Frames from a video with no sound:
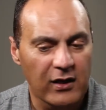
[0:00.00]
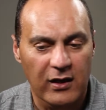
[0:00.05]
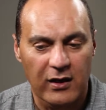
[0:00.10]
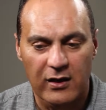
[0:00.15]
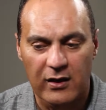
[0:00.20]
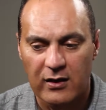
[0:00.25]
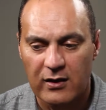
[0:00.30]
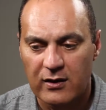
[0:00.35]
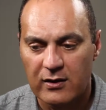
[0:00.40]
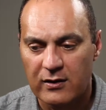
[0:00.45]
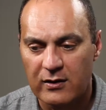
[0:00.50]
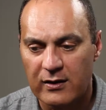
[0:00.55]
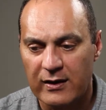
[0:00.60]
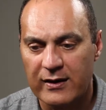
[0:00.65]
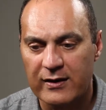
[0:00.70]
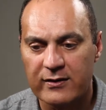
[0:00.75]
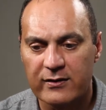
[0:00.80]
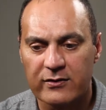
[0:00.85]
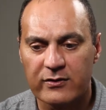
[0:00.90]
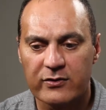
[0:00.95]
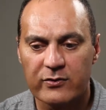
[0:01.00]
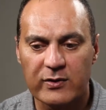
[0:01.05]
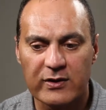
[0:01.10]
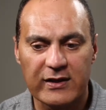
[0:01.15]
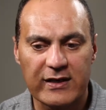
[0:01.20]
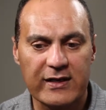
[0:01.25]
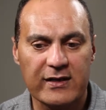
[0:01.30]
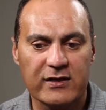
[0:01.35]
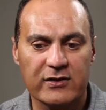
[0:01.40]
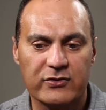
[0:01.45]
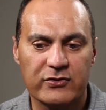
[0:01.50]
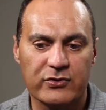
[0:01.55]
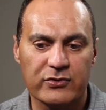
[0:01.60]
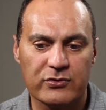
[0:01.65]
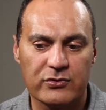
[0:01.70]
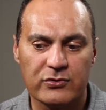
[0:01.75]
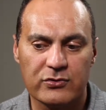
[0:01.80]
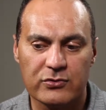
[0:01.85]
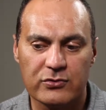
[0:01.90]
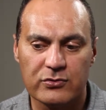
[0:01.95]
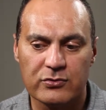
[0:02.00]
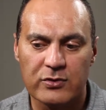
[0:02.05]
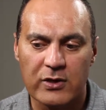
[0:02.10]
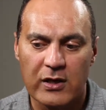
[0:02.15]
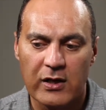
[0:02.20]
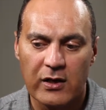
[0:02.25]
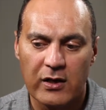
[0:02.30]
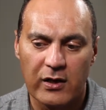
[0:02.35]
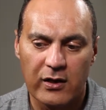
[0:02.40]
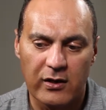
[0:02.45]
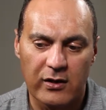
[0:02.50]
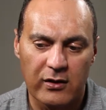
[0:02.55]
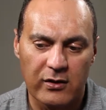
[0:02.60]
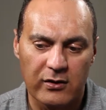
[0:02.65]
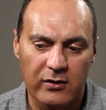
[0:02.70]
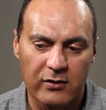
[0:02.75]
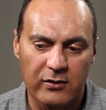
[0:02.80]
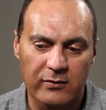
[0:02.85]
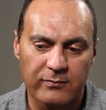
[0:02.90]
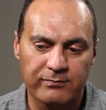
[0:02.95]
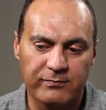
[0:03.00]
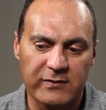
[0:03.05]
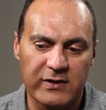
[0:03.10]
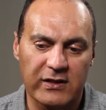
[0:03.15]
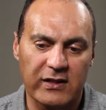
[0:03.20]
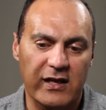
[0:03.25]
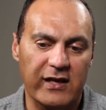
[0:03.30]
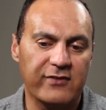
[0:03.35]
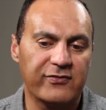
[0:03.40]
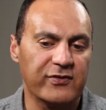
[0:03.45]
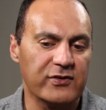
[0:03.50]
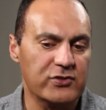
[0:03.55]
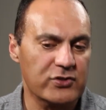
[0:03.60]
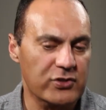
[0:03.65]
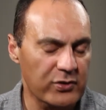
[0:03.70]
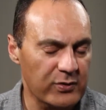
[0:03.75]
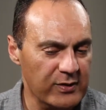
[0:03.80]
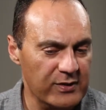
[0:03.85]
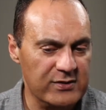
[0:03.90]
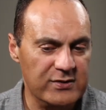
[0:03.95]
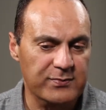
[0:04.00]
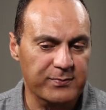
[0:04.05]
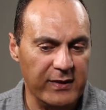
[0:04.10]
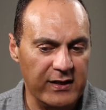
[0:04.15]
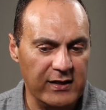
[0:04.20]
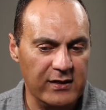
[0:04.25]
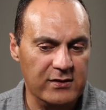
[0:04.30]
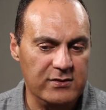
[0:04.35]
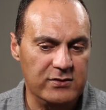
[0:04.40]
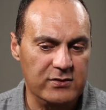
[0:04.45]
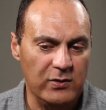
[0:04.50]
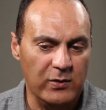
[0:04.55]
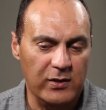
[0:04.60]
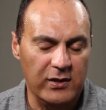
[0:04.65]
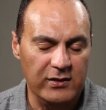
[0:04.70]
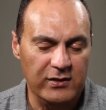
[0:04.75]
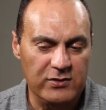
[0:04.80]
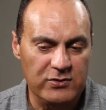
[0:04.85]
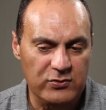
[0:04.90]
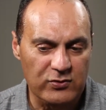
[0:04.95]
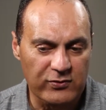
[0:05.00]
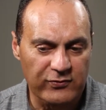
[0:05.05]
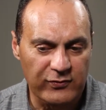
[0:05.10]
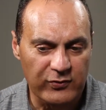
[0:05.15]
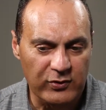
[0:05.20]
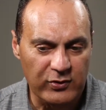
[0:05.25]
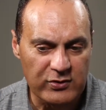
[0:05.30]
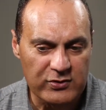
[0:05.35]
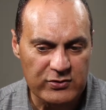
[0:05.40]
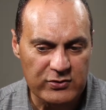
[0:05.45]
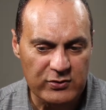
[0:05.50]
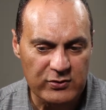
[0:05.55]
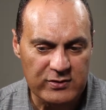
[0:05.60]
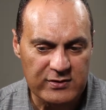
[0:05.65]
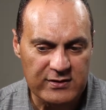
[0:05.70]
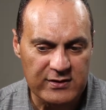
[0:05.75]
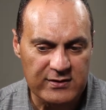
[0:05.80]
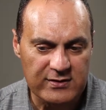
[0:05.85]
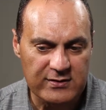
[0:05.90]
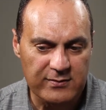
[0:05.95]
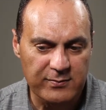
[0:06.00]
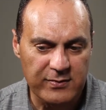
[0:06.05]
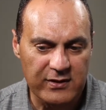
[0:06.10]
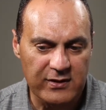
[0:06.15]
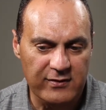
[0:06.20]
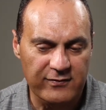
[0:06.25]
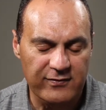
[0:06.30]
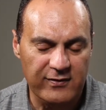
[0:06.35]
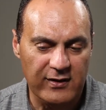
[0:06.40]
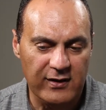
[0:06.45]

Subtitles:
and they're related to the life insurance space, so on and so forth. So it's a bit of